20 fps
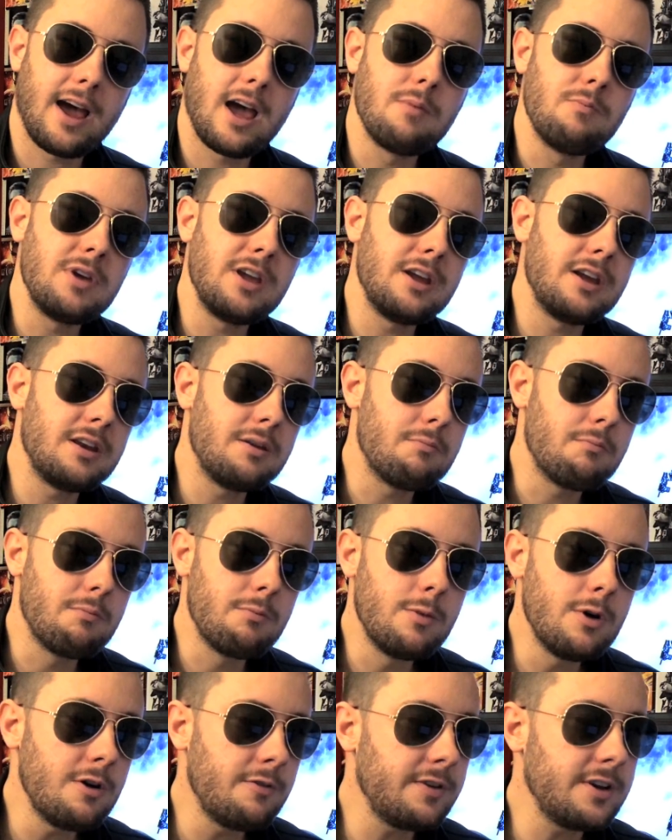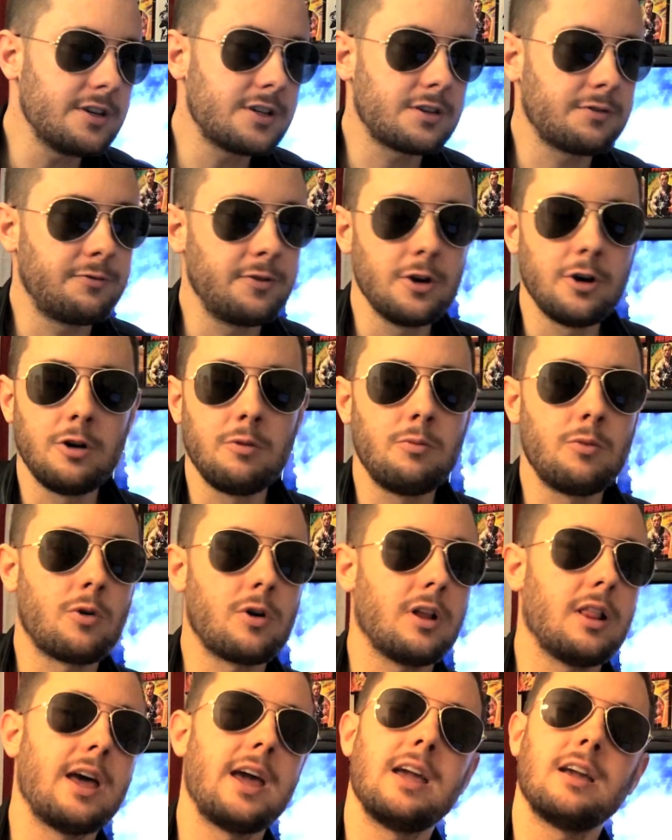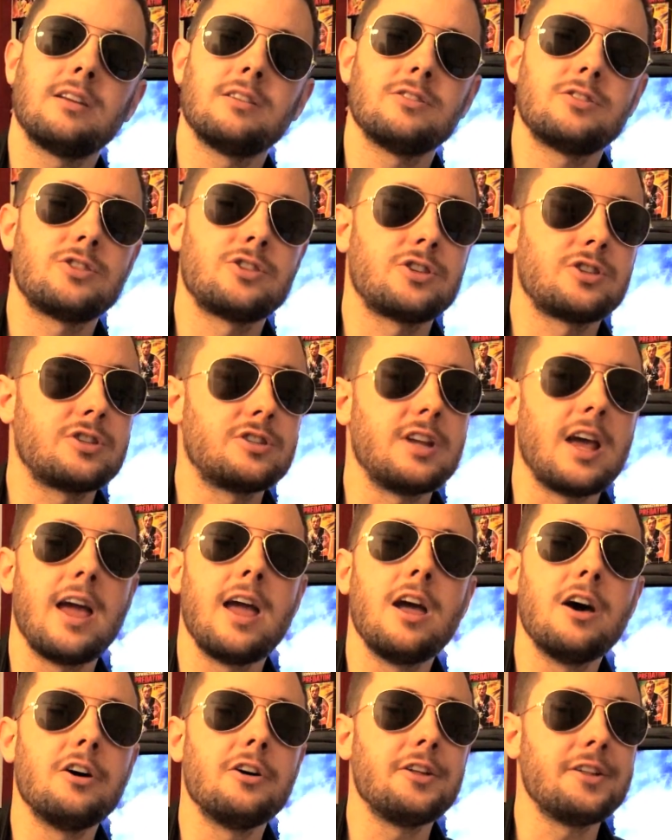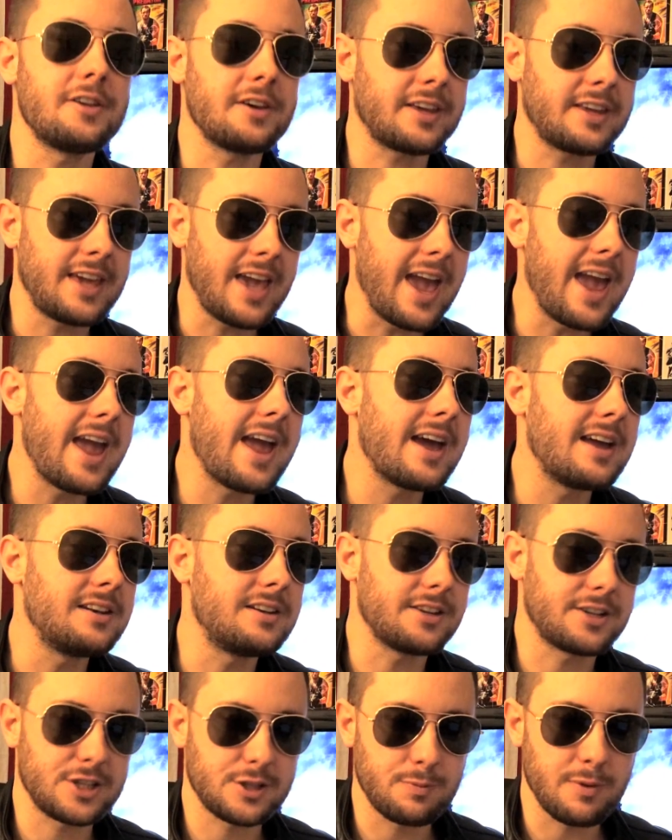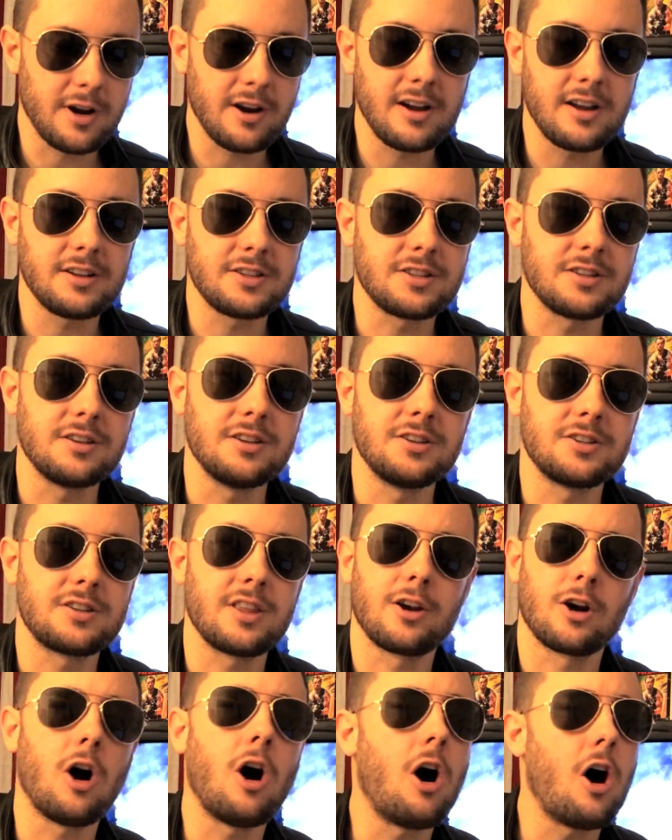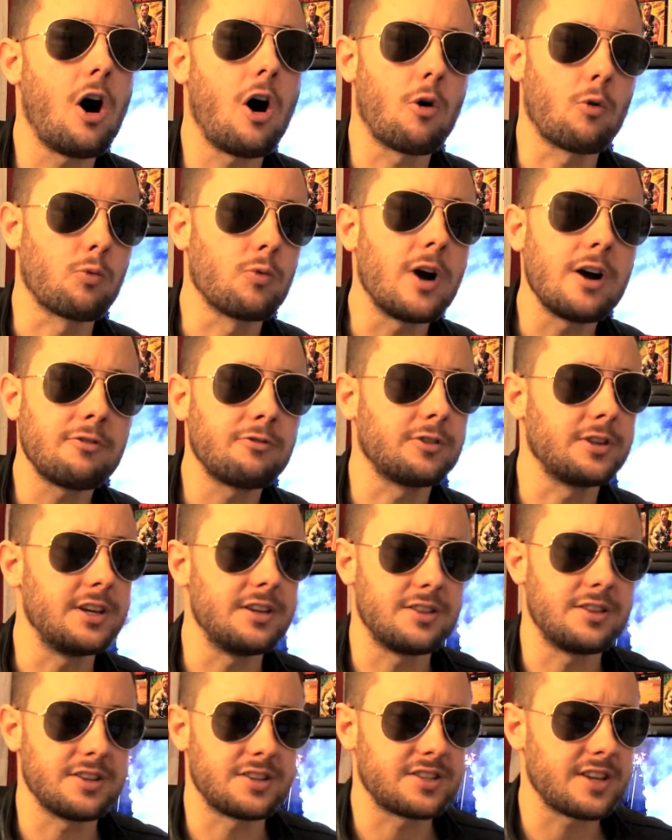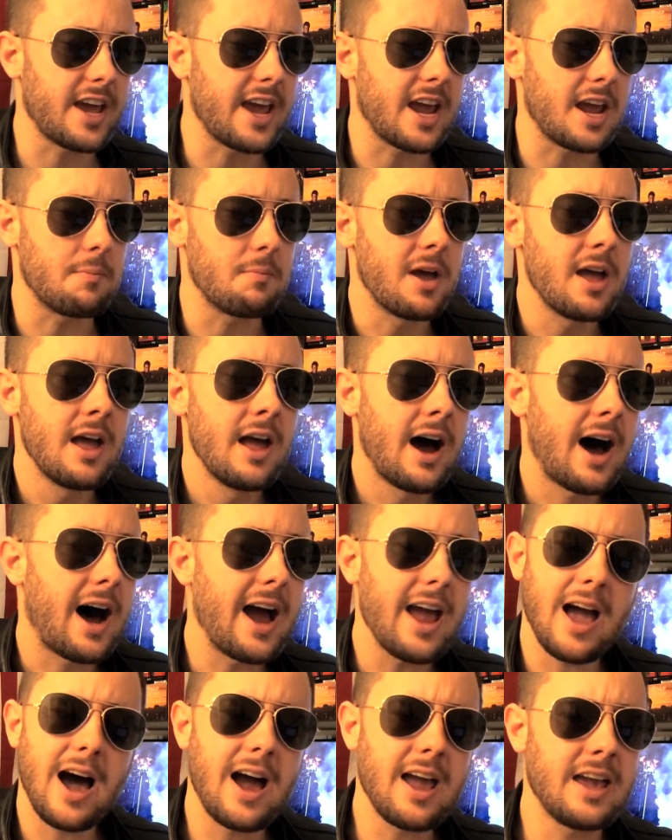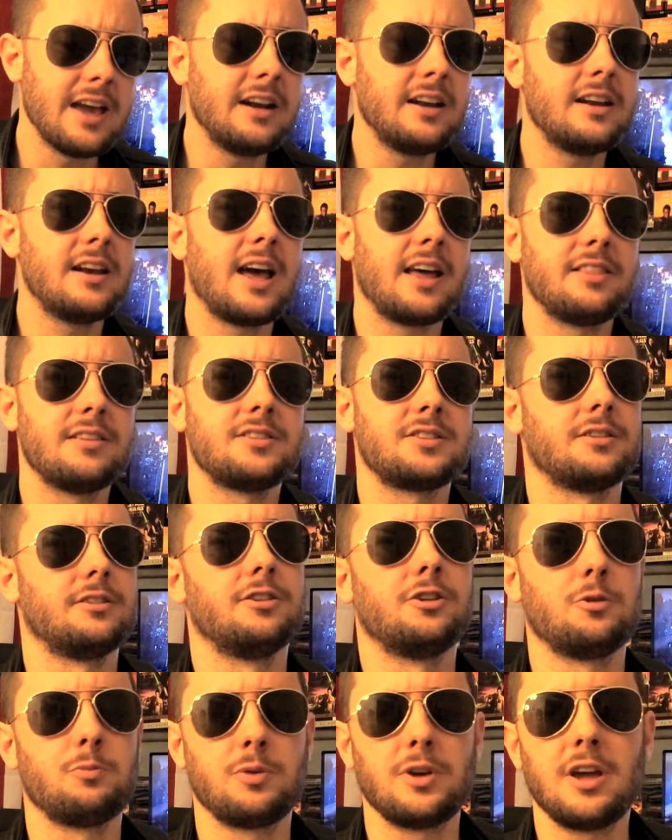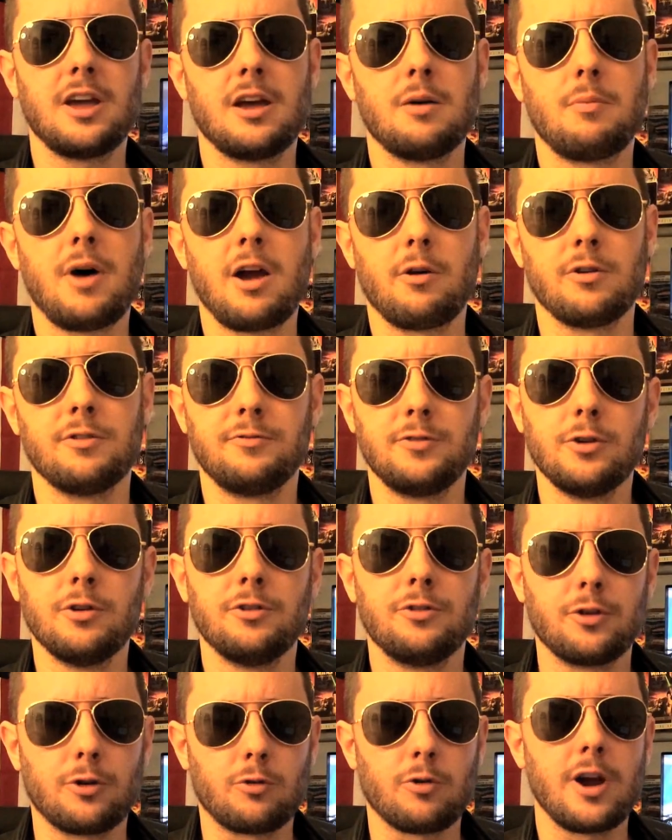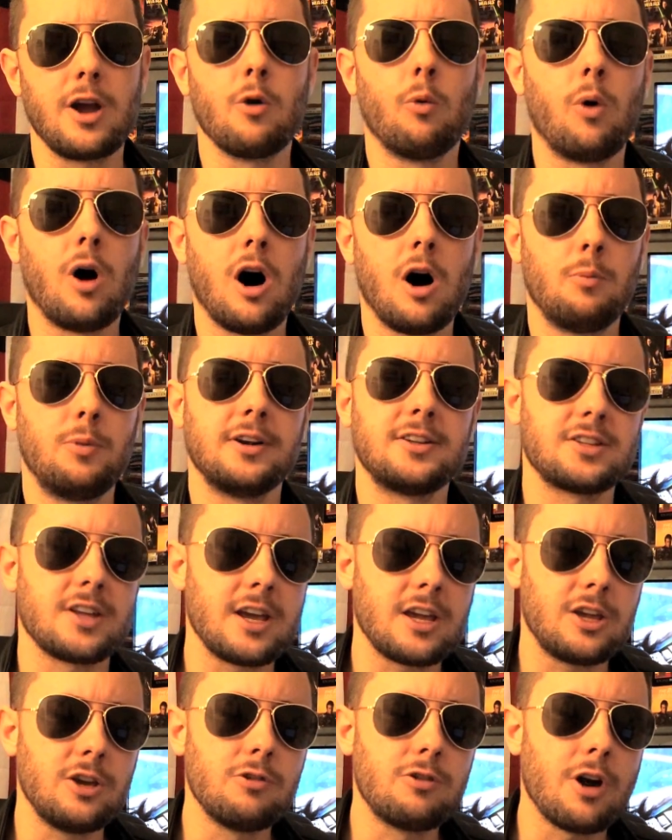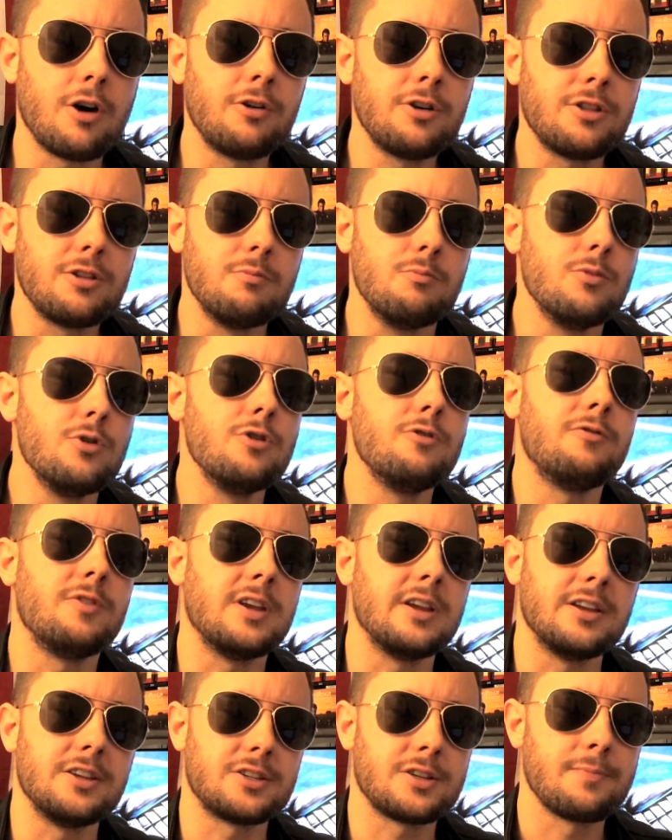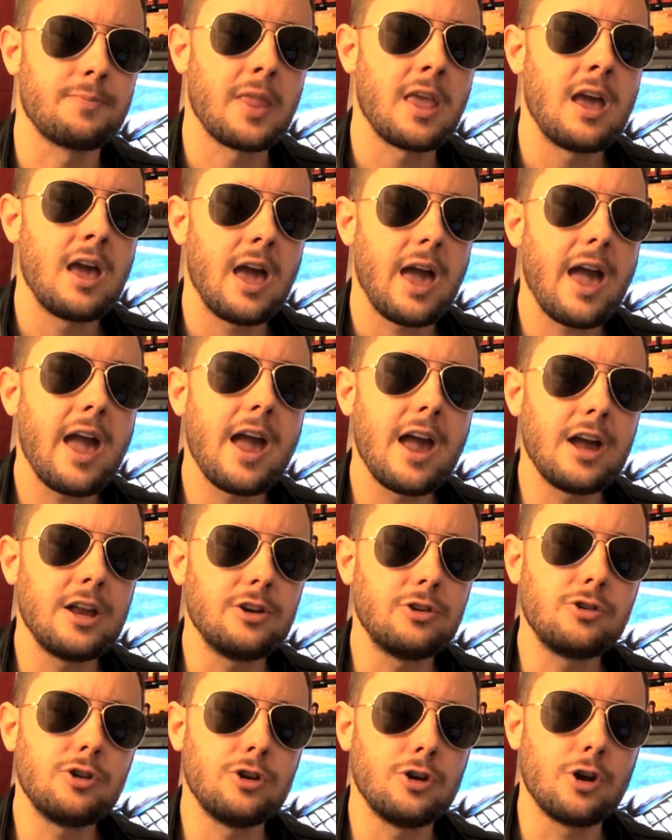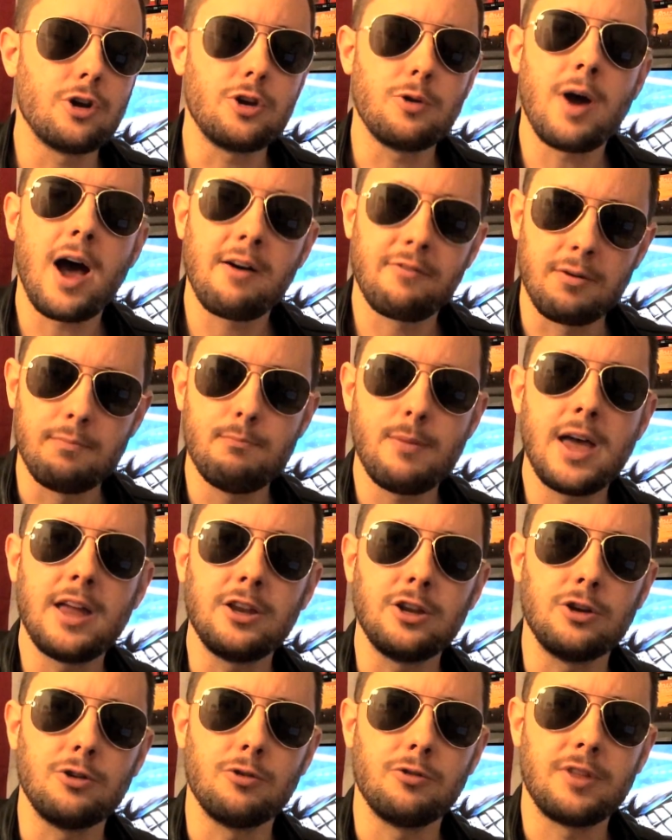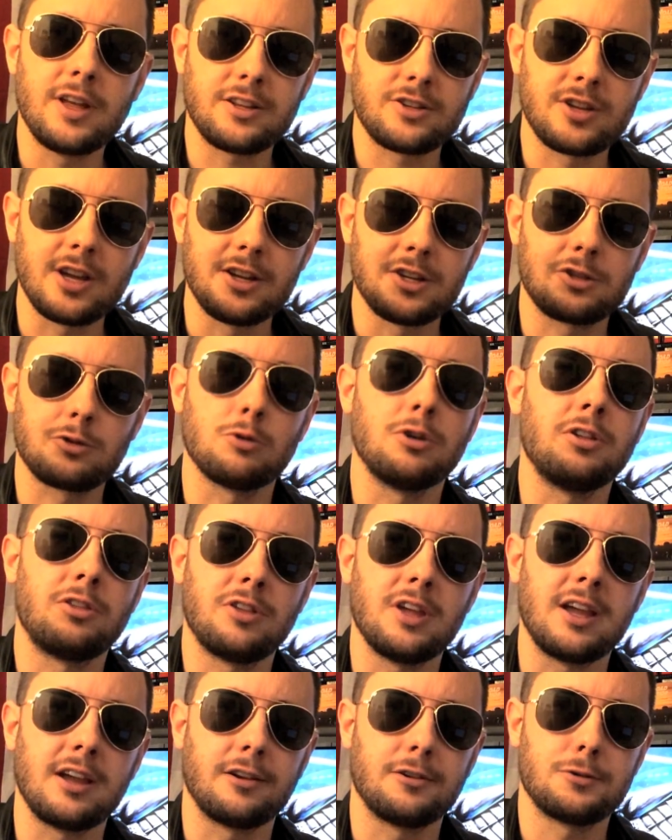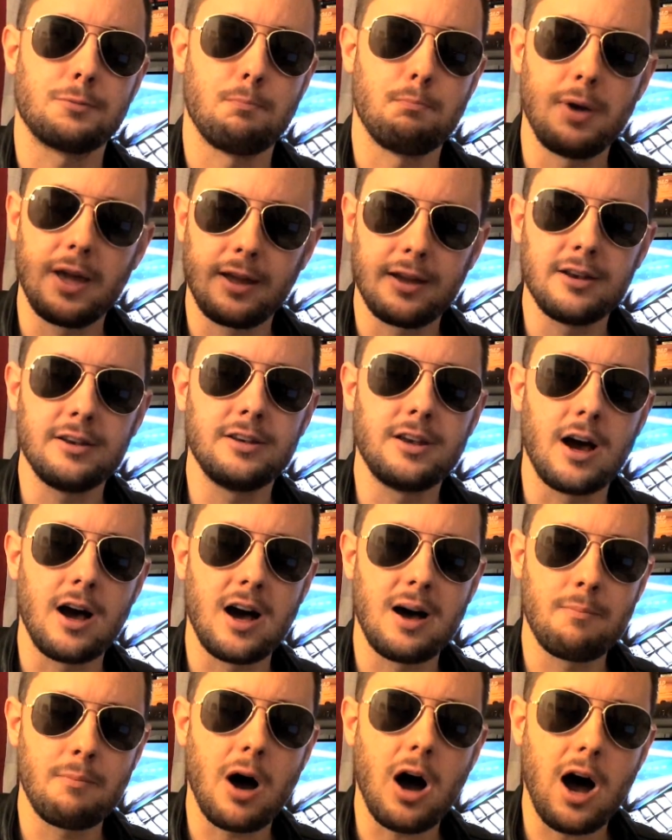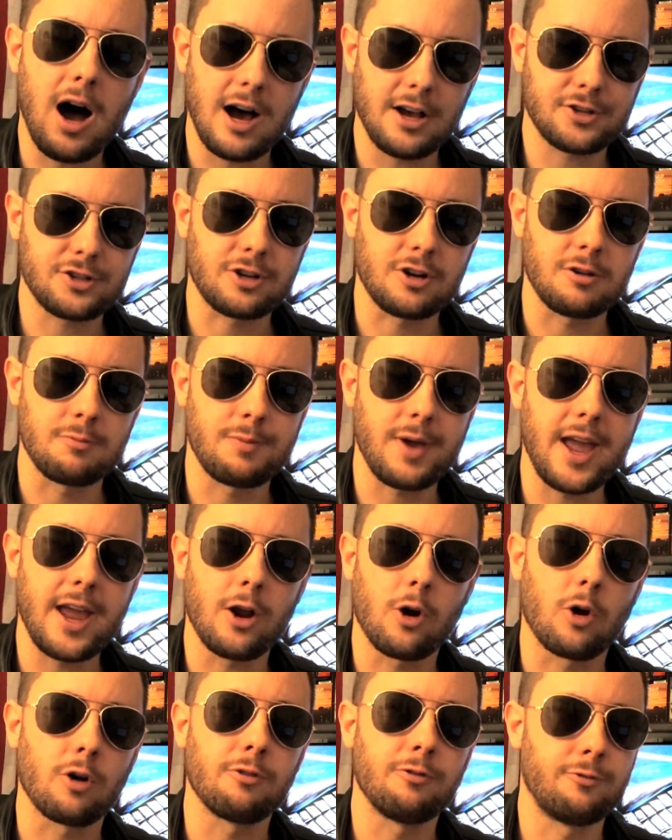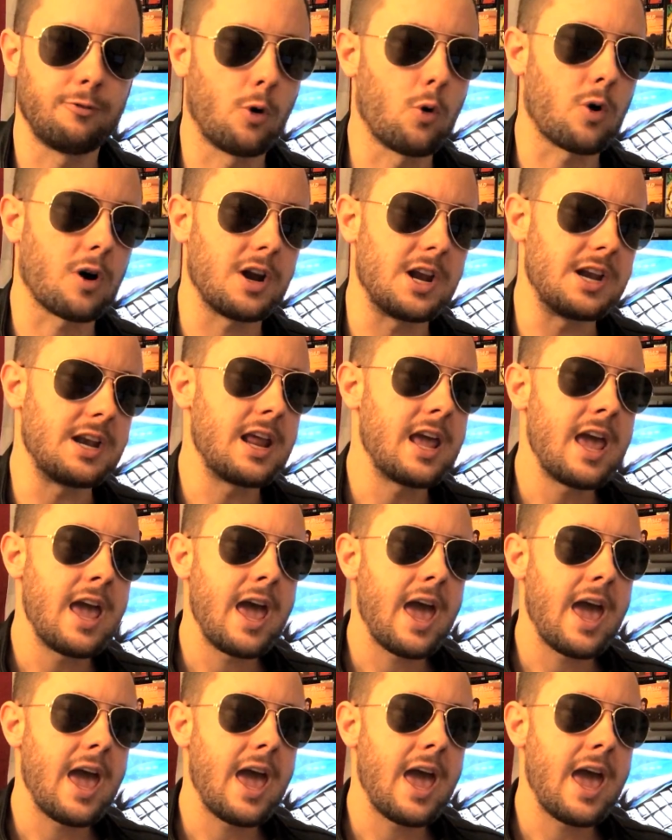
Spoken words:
I mean, movies feel more like stale, canned experiences that are all roughly the same. I hinted at this a little bit in my review of The Great Wall, but it's like you go to the movies and, you have a menu that says three things: big and dumb, Oscar bait, or foreign.